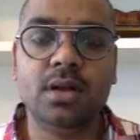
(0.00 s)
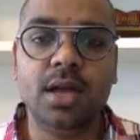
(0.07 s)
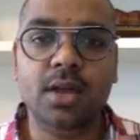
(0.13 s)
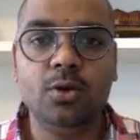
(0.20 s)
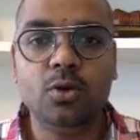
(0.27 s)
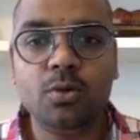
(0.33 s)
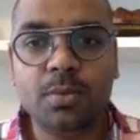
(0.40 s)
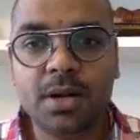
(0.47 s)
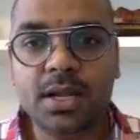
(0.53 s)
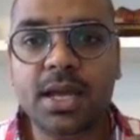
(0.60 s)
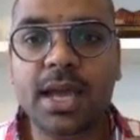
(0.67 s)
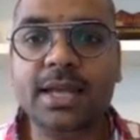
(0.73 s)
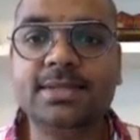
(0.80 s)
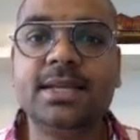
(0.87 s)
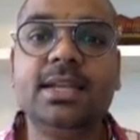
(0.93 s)
and nobody
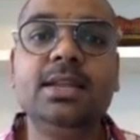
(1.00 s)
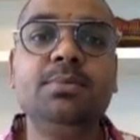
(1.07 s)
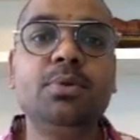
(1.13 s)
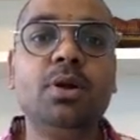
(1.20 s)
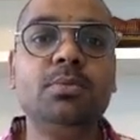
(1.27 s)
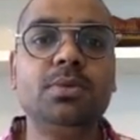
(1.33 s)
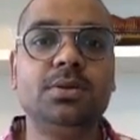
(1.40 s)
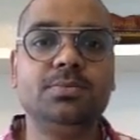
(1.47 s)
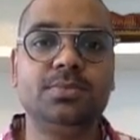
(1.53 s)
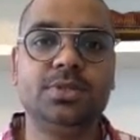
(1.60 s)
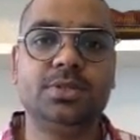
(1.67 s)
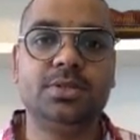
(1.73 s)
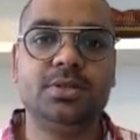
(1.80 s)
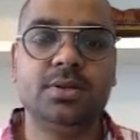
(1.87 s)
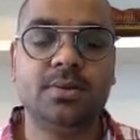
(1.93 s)
has any
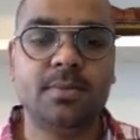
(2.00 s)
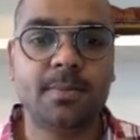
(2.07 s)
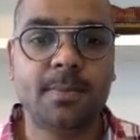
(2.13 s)
problems.